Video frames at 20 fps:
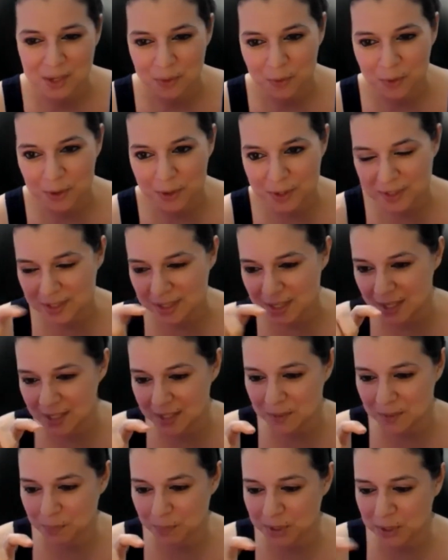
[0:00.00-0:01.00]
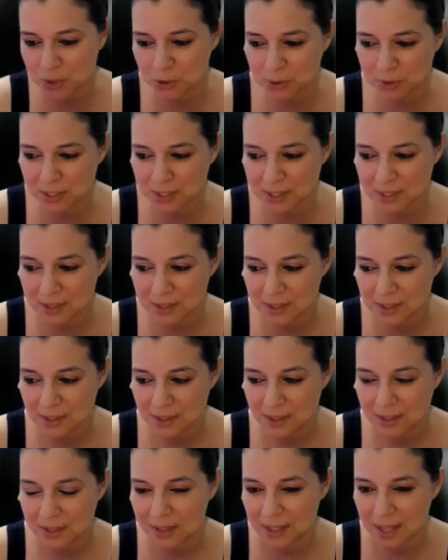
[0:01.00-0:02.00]
where it says Pinterest
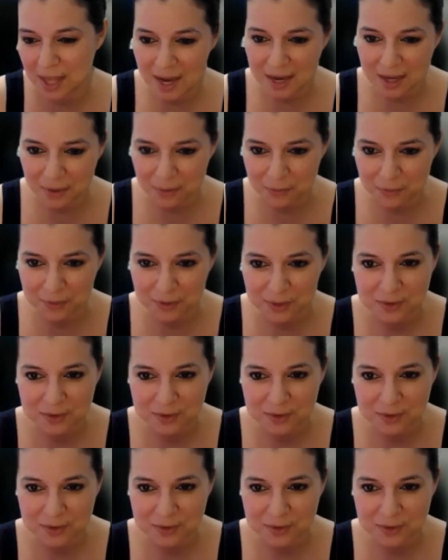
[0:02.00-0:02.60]
Live.